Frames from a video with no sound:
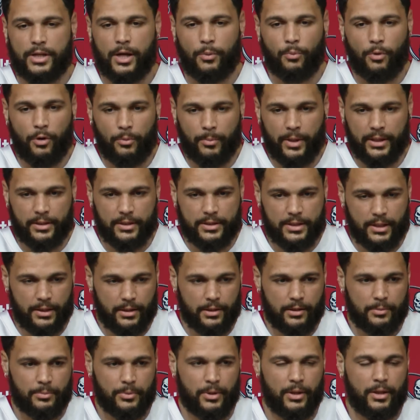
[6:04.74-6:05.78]
that won't make the
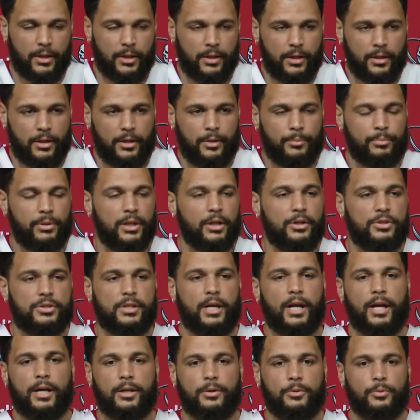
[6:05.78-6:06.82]
team, players
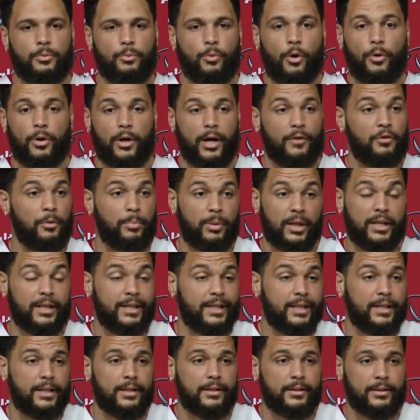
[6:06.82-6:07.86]
that won't ever play
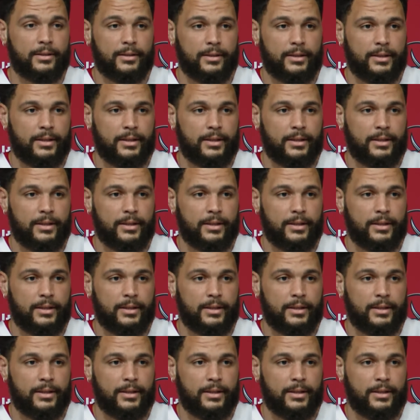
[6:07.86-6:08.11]
again.